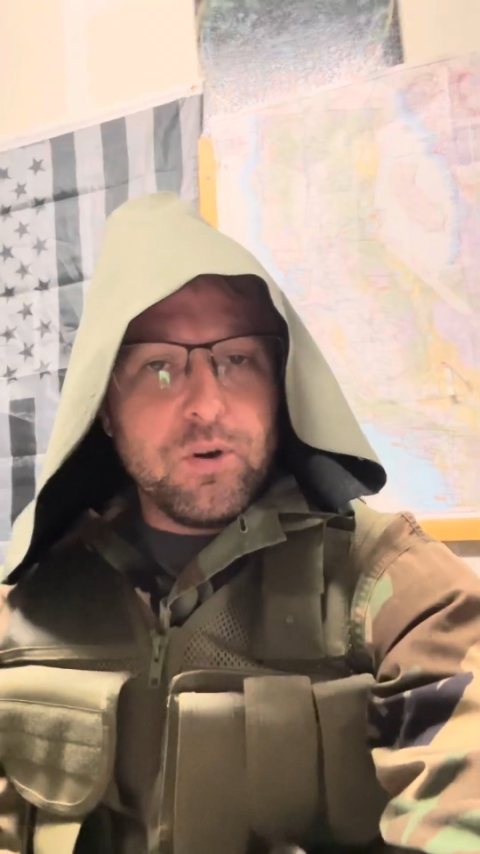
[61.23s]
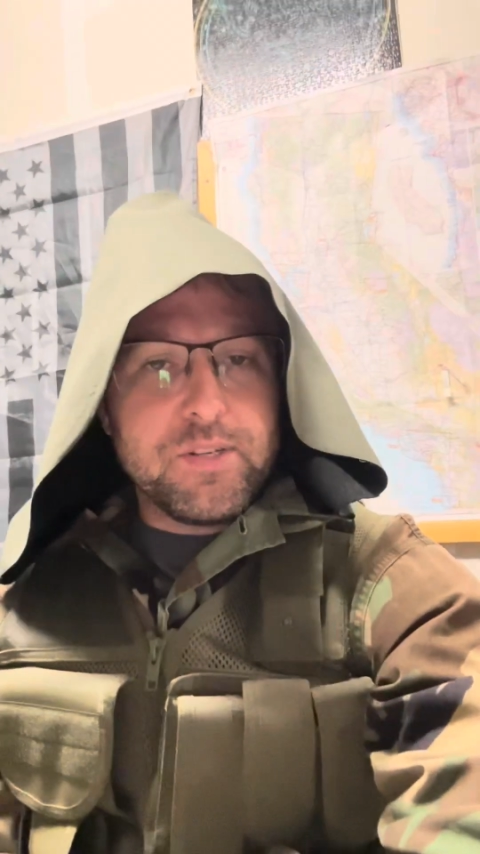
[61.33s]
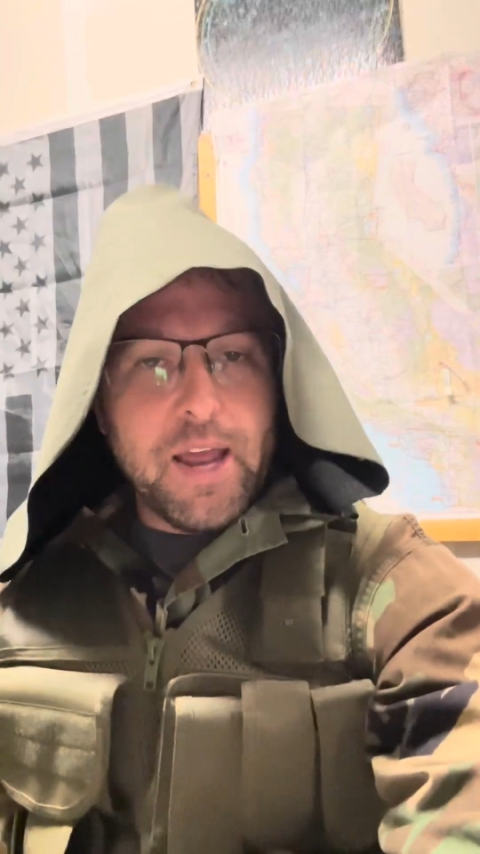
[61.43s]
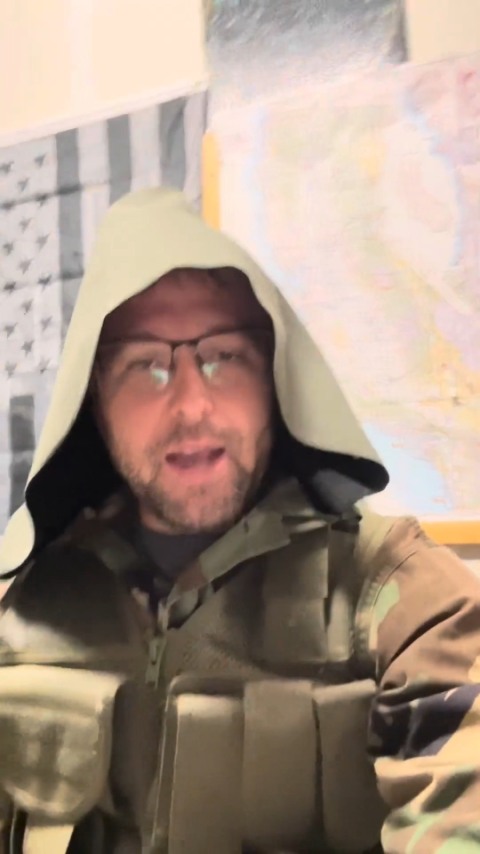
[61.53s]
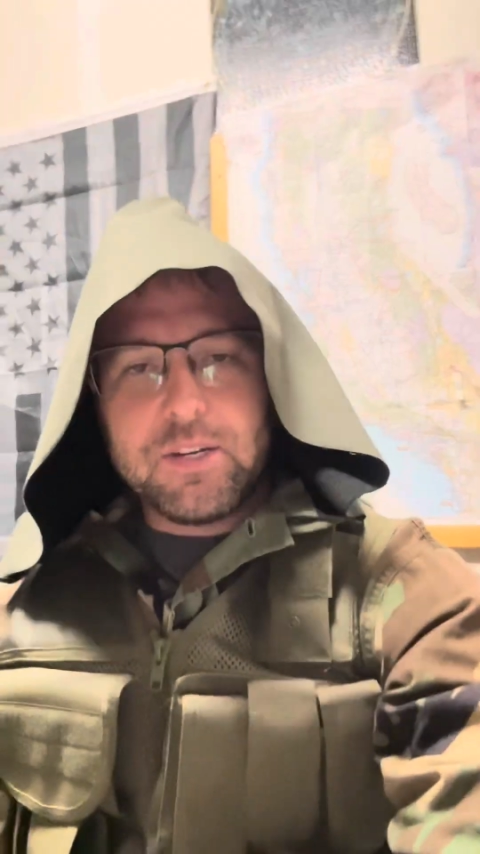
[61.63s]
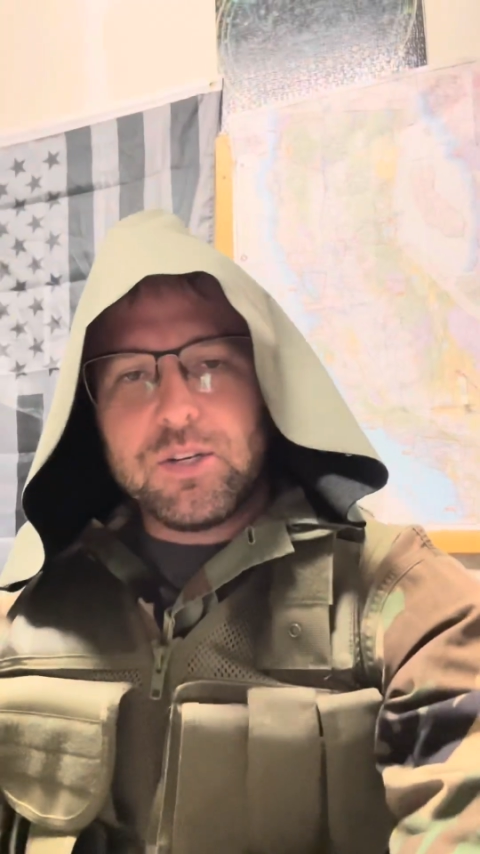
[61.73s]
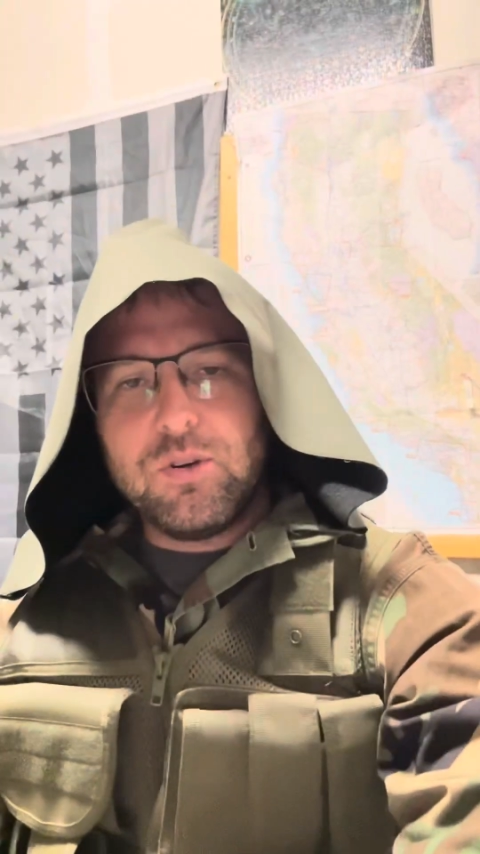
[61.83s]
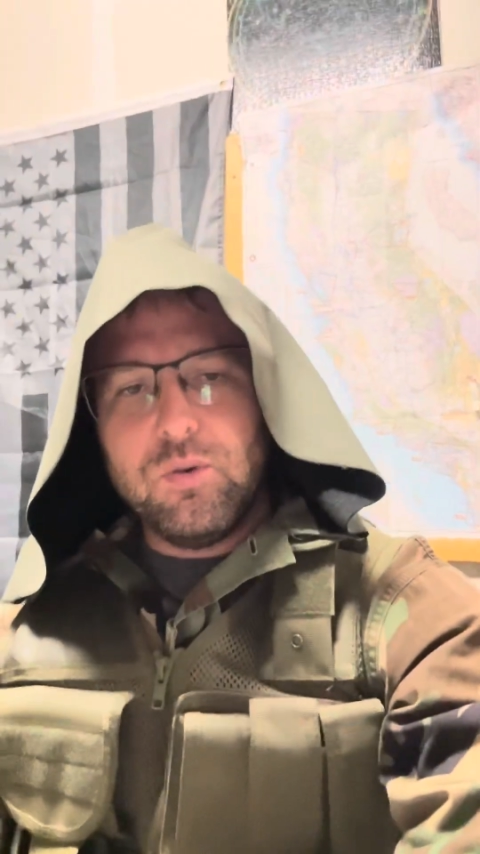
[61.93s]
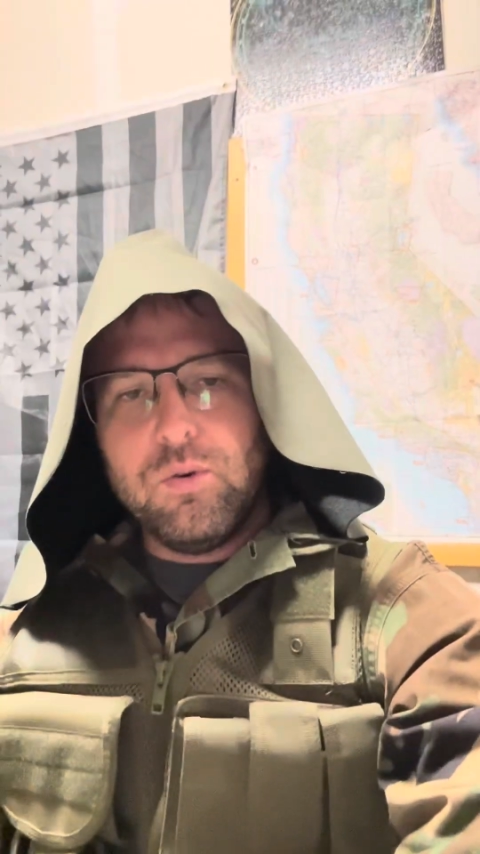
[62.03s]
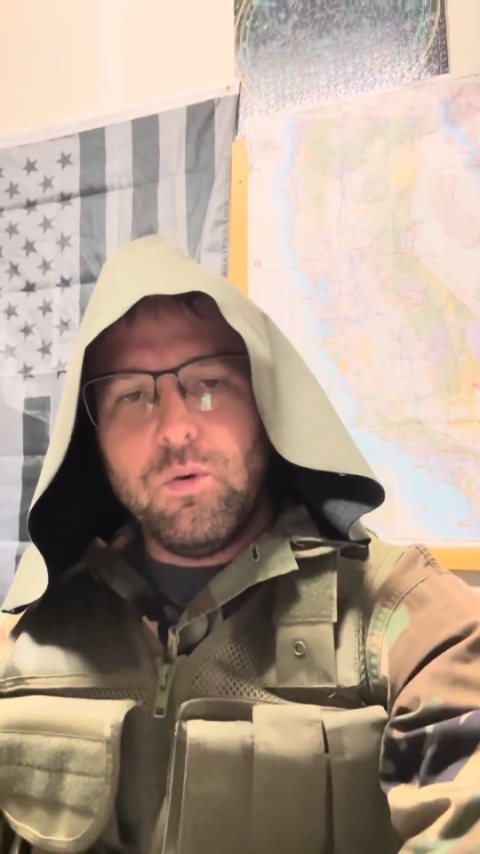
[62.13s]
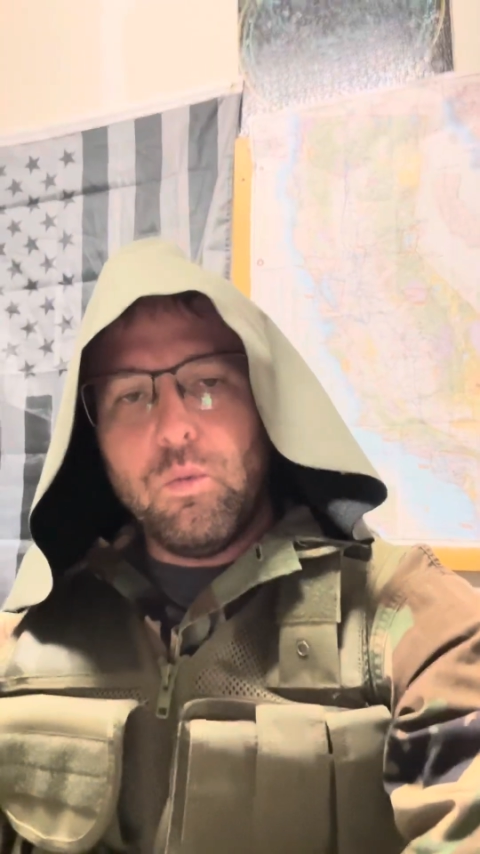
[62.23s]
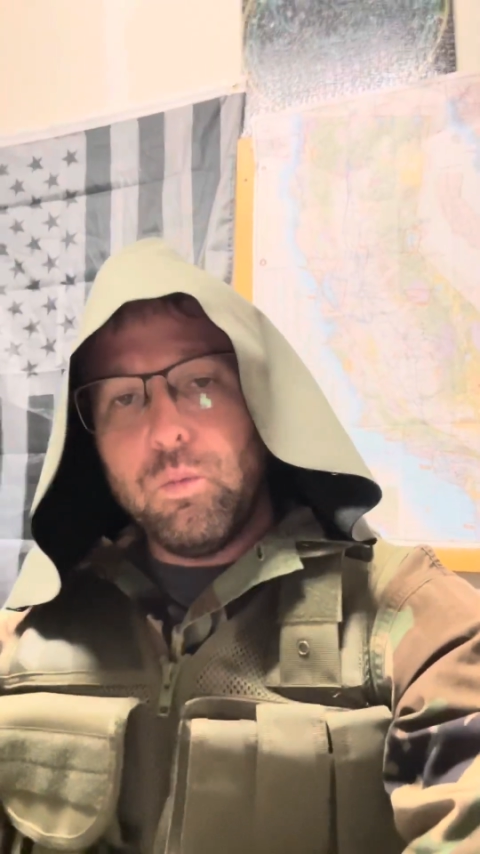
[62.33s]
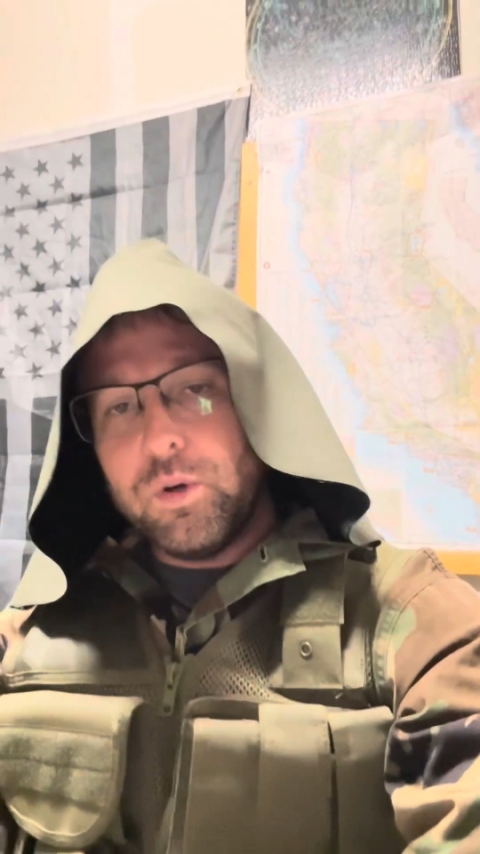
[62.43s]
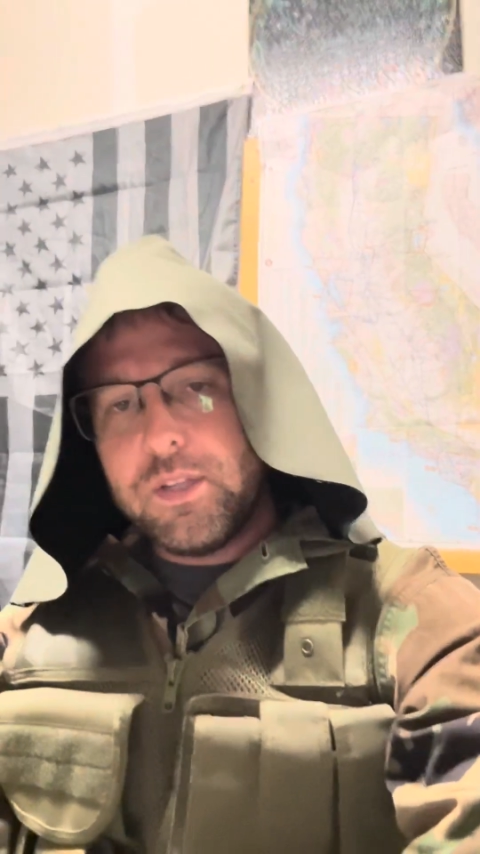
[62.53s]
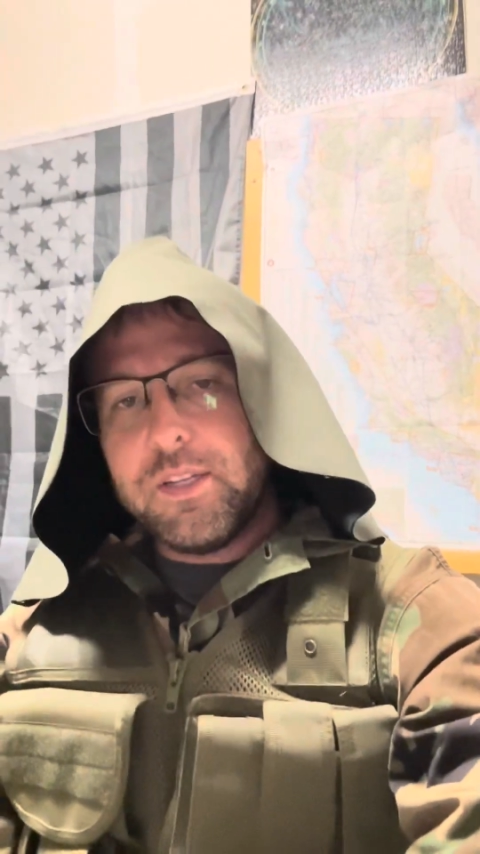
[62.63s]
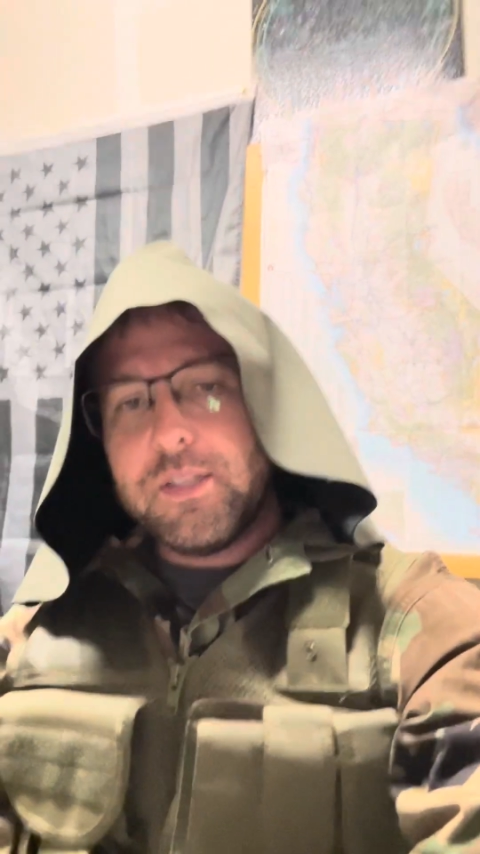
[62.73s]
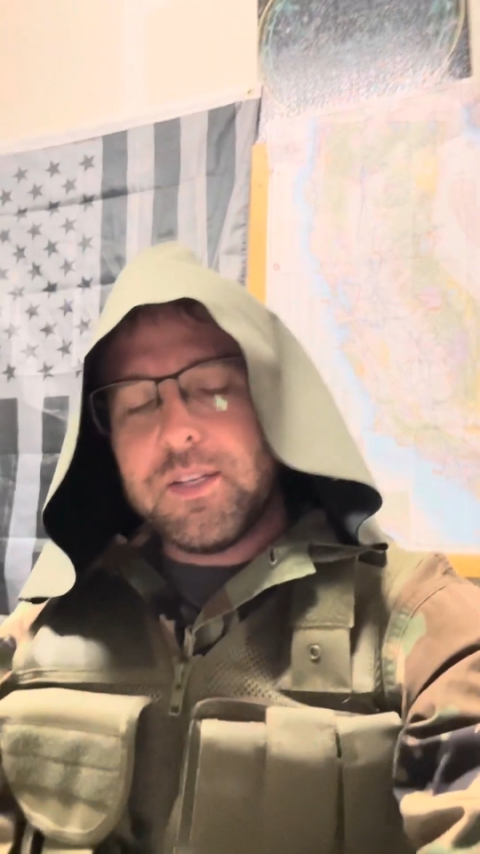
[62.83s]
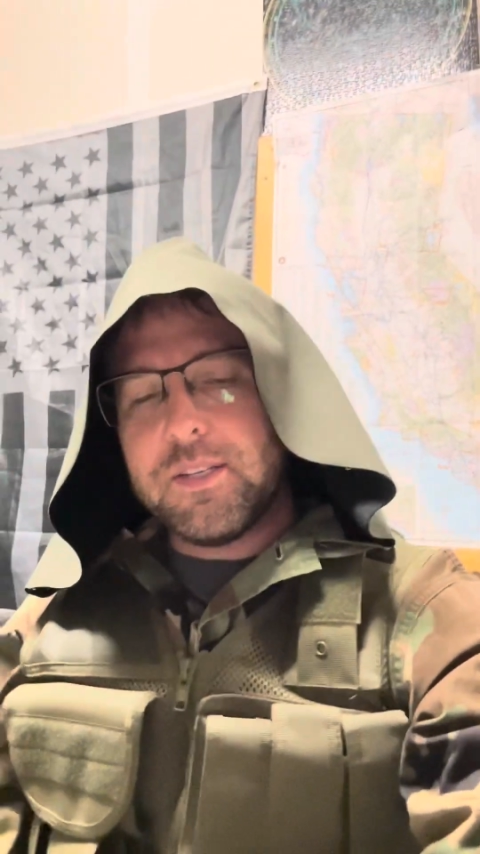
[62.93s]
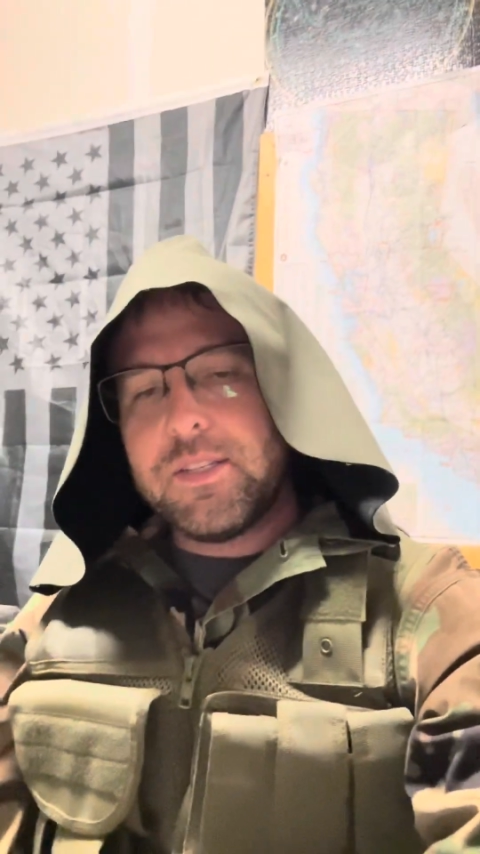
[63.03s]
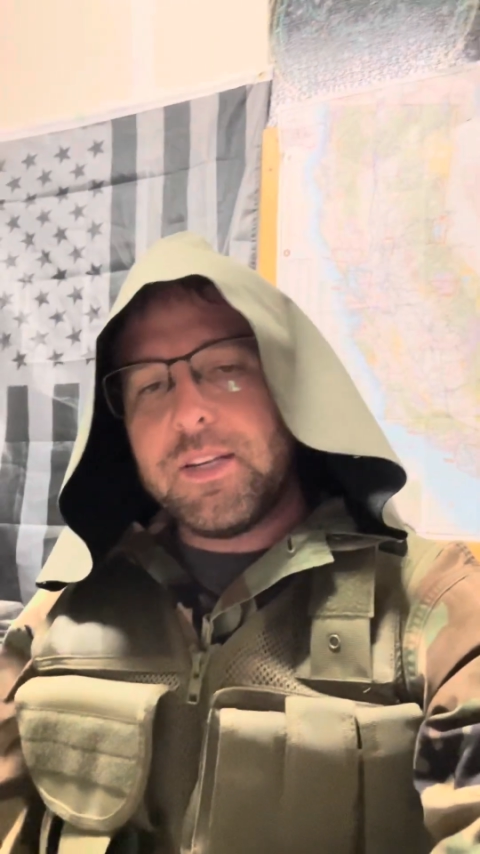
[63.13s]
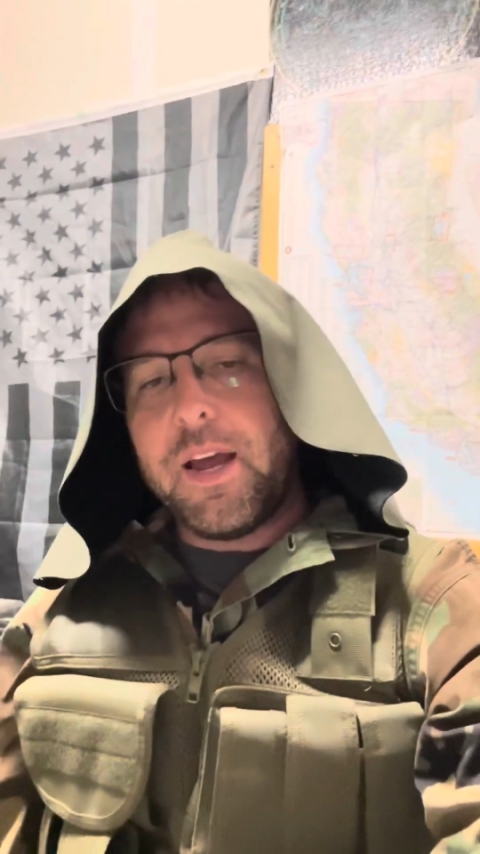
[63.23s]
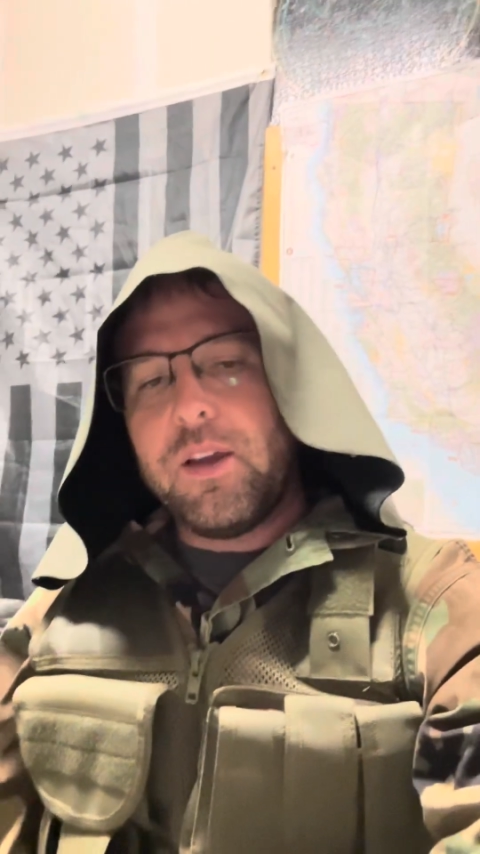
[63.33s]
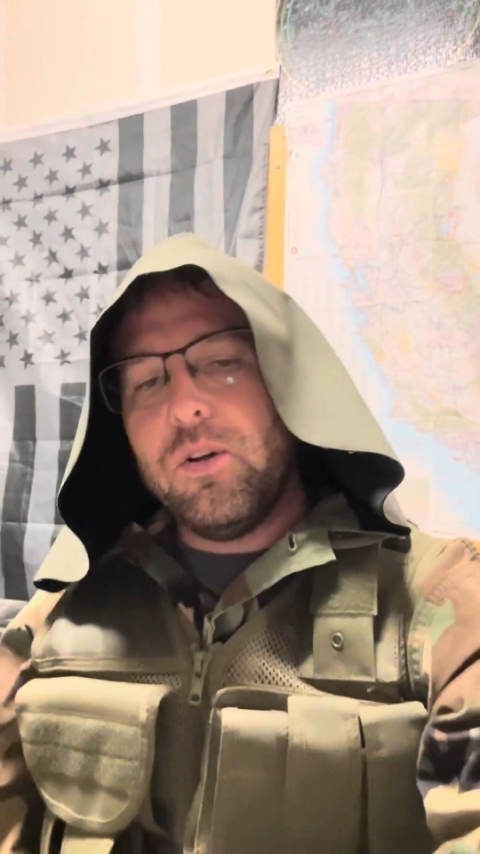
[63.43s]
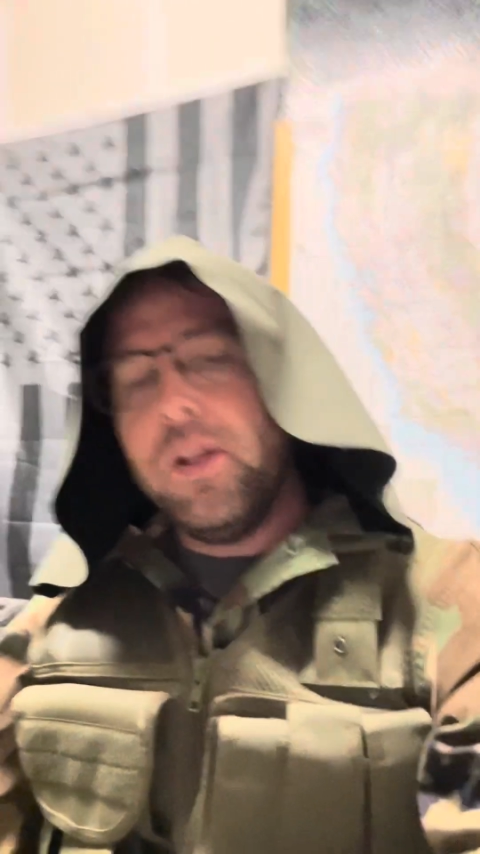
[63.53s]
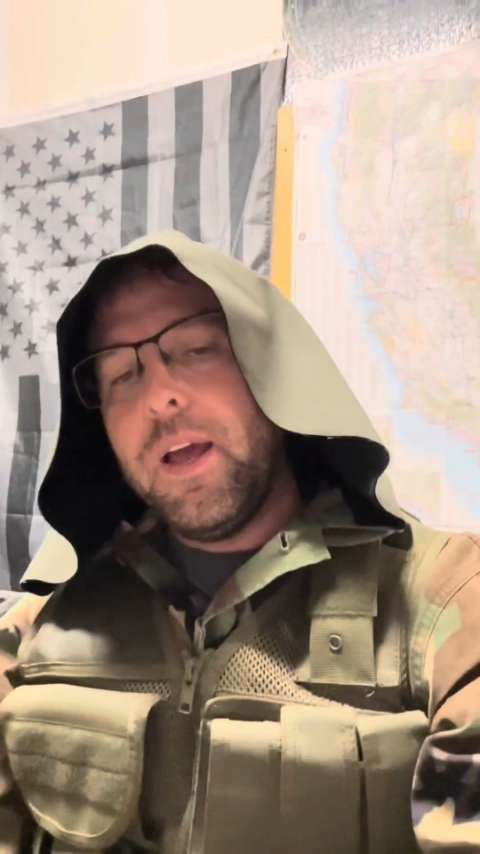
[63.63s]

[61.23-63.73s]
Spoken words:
tactical woodland style